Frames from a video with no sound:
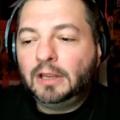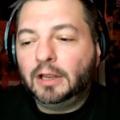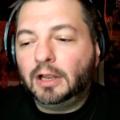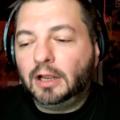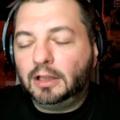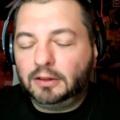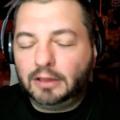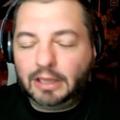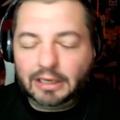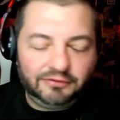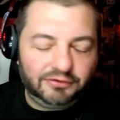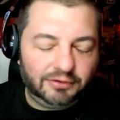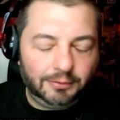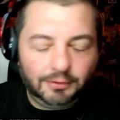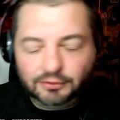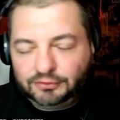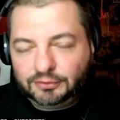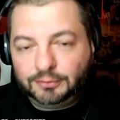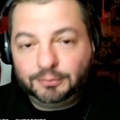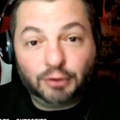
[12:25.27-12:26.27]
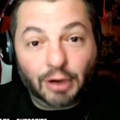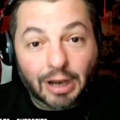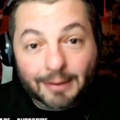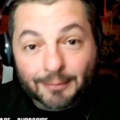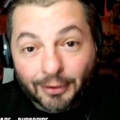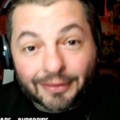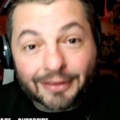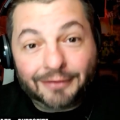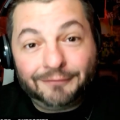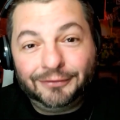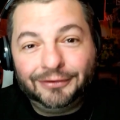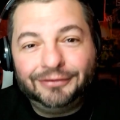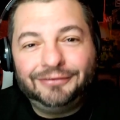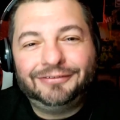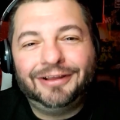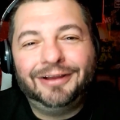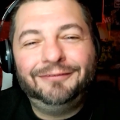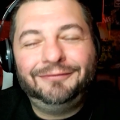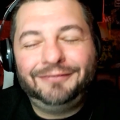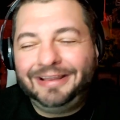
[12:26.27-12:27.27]
Uh, like, share, subscribe, all that fun
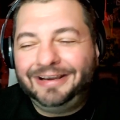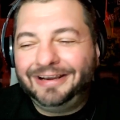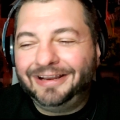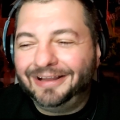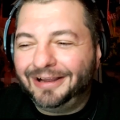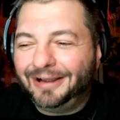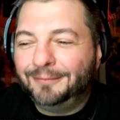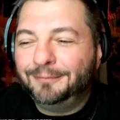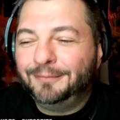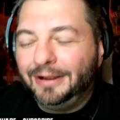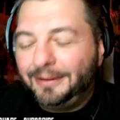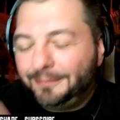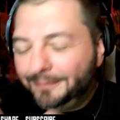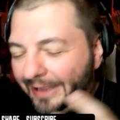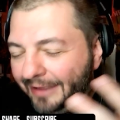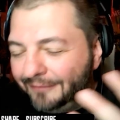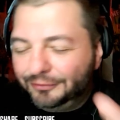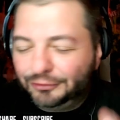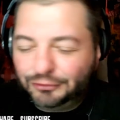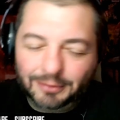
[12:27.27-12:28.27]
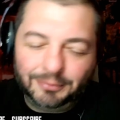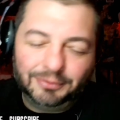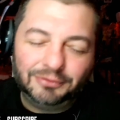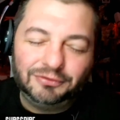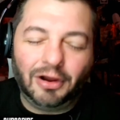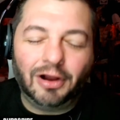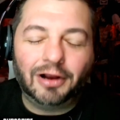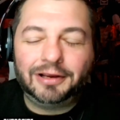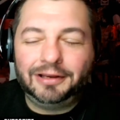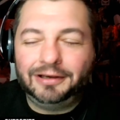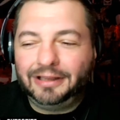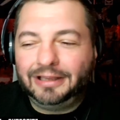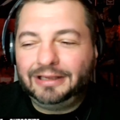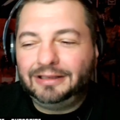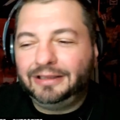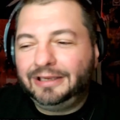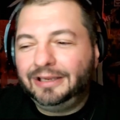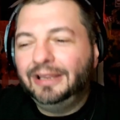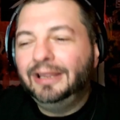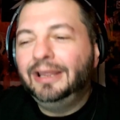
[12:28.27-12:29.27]
stuff. And uh, I'm, I'm having trouble talking
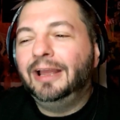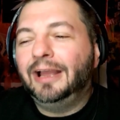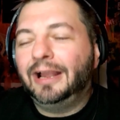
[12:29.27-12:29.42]
lately.